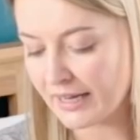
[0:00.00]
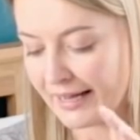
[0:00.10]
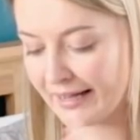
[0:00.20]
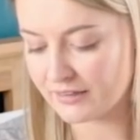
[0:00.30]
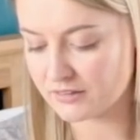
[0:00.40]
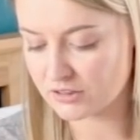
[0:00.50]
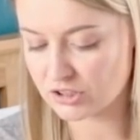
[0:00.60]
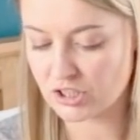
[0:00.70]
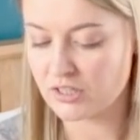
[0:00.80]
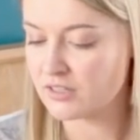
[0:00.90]

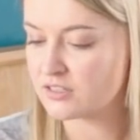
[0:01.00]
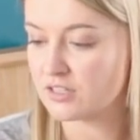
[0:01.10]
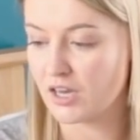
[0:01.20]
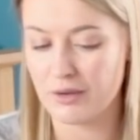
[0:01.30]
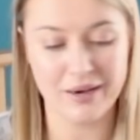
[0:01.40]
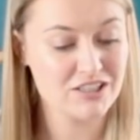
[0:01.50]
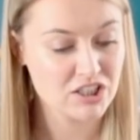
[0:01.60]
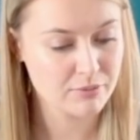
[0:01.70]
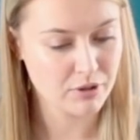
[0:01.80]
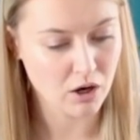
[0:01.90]
And so
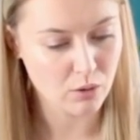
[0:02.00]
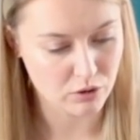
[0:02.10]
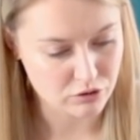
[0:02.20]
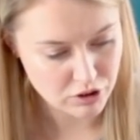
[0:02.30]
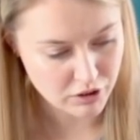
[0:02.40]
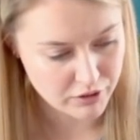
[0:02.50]
actually I'm going to hold on to